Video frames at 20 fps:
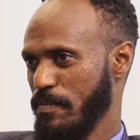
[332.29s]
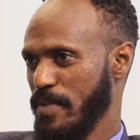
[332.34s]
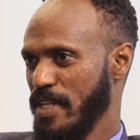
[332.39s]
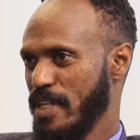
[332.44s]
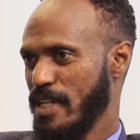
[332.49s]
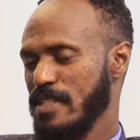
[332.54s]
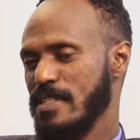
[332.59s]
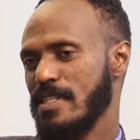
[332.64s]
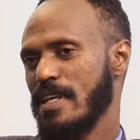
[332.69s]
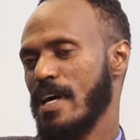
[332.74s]

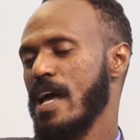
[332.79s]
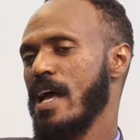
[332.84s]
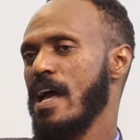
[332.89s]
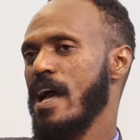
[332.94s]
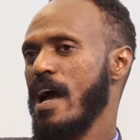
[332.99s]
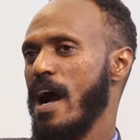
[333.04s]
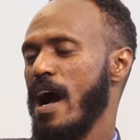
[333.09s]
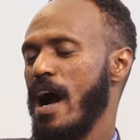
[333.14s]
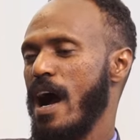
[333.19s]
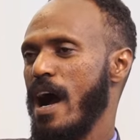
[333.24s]
because
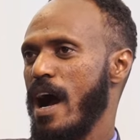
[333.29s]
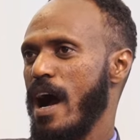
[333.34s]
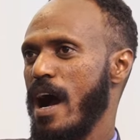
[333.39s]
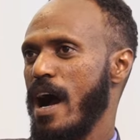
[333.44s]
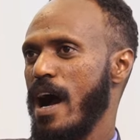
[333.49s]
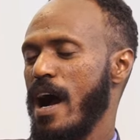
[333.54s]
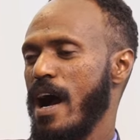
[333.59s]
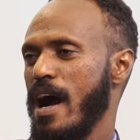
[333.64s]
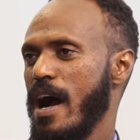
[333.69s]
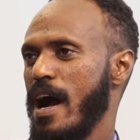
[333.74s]

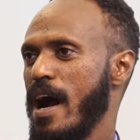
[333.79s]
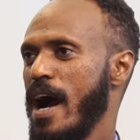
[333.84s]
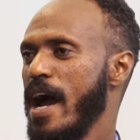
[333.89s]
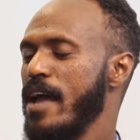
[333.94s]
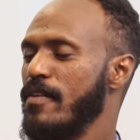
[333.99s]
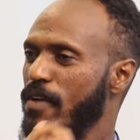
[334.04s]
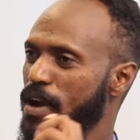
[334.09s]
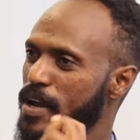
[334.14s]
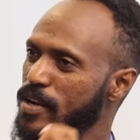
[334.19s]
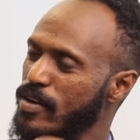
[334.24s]

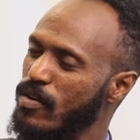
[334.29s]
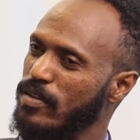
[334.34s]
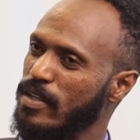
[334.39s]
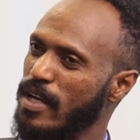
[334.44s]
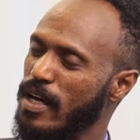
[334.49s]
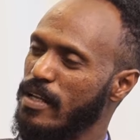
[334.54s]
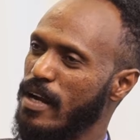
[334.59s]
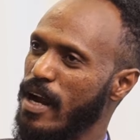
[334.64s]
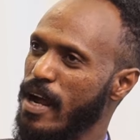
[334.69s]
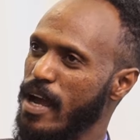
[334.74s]
I find out
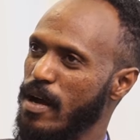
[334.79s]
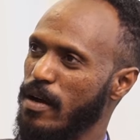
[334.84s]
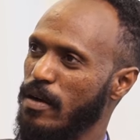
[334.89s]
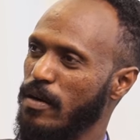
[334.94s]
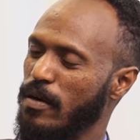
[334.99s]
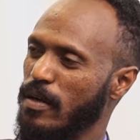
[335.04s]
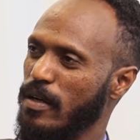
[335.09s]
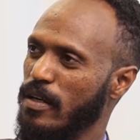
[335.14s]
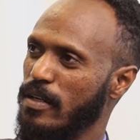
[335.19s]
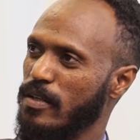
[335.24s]
that I,
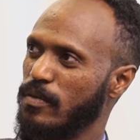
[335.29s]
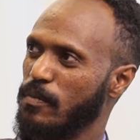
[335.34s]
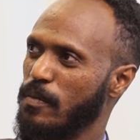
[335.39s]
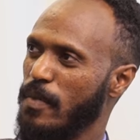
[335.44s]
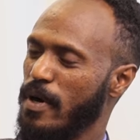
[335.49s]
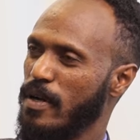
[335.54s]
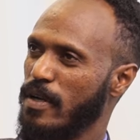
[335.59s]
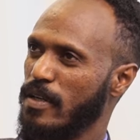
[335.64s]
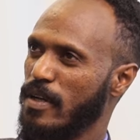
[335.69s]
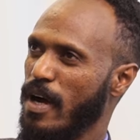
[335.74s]
uh,
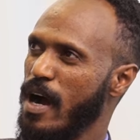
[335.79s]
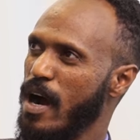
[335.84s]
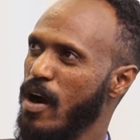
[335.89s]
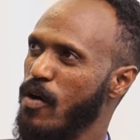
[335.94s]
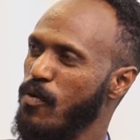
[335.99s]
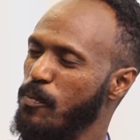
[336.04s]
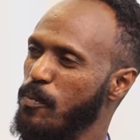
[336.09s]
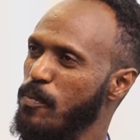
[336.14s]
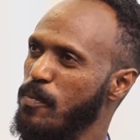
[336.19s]
how